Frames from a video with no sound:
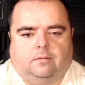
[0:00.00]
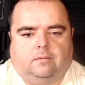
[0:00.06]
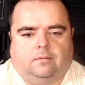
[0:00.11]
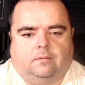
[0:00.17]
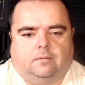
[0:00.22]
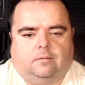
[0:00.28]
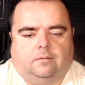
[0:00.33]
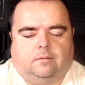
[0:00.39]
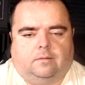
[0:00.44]

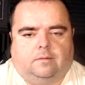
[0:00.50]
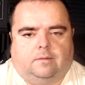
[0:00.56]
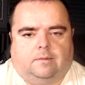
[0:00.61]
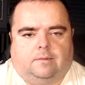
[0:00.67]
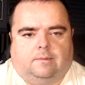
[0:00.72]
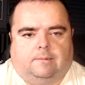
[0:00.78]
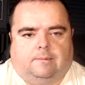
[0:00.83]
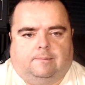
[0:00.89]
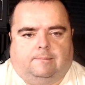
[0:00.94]

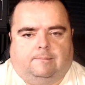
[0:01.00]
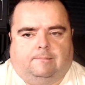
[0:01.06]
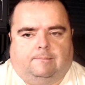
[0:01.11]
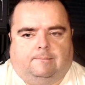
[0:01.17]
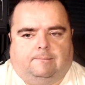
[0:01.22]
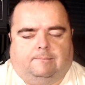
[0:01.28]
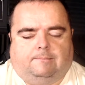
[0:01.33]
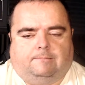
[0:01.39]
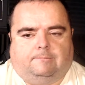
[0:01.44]

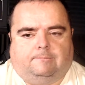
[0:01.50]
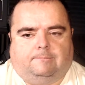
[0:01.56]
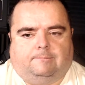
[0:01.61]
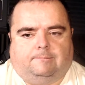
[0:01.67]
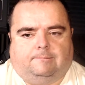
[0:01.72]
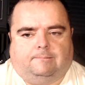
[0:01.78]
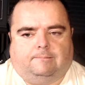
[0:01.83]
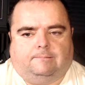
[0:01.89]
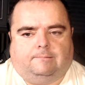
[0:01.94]

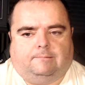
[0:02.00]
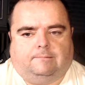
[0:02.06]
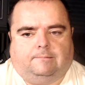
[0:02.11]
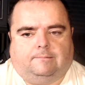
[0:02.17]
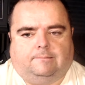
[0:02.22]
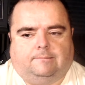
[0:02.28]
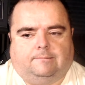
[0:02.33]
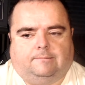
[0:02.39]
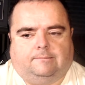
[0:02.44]

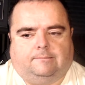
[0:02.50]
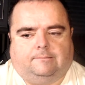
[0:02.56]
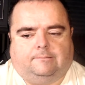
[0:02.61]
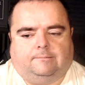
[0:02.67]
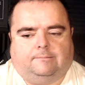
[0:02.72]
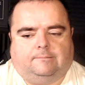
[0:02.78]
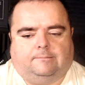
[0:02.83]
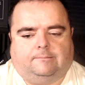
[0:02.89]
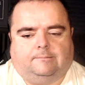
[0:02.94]

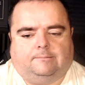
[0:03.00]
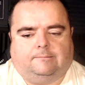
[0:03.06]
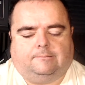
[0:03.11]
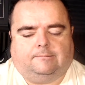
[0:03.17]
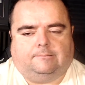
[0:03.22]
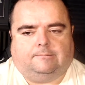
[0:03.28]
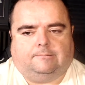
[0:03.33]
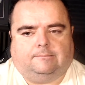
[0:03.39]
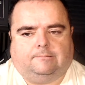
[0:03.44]

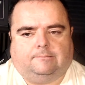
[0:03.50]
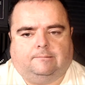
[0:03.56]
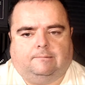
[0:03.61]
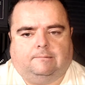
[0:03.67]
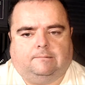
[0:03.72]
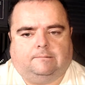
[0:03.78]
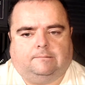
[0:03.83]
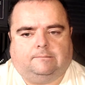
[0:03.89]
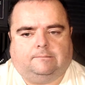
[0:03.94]

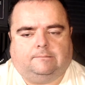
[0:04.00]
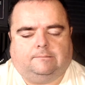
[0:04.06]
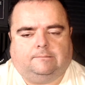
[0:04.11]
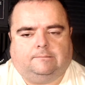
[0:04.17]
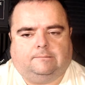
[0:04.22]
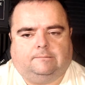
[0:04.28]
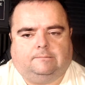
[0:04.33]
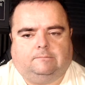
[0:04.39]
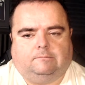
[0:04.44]

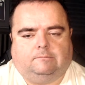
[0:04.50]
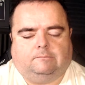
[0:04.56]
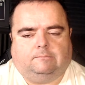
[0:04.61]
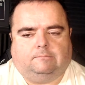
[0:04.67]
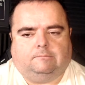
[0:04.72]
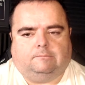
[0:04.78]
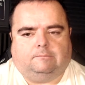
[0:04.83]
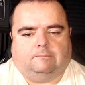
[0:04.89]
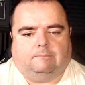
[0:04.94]

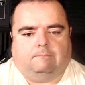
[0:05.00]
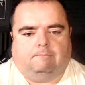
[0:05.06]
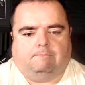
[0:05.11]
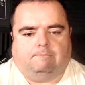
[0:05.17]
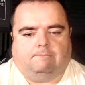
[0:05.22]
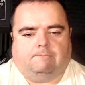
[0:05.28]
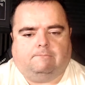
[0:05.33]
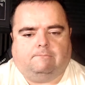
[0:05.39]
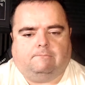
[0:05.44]

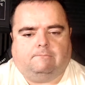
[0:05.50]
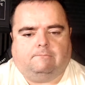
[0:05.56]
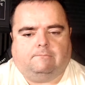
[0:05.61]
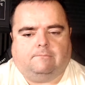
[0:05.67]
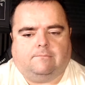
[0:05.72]
The person shown says nothing.